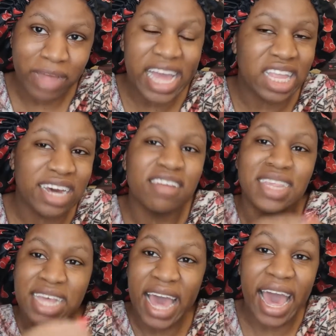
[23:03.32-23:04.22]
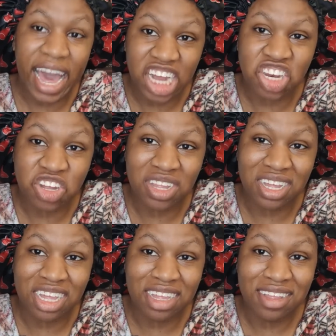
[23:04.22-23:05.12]
It does
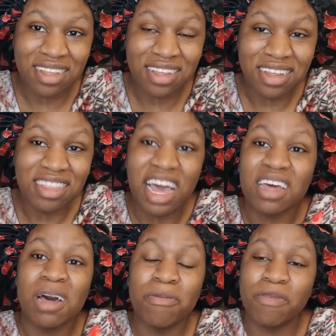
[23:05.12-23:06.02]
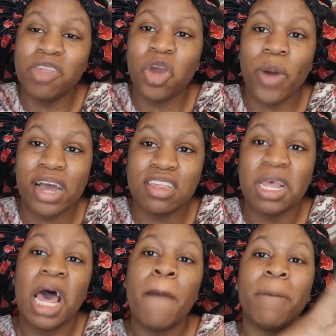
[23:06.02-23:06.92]
actually not come from the US,
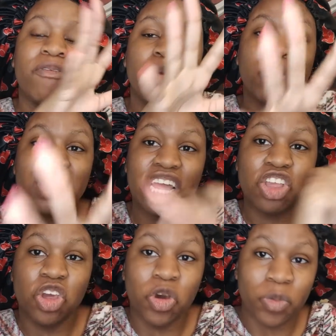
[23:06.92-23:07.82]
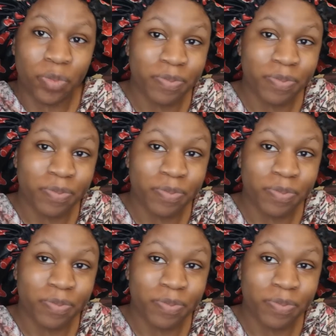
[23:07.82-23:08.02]
but from within you.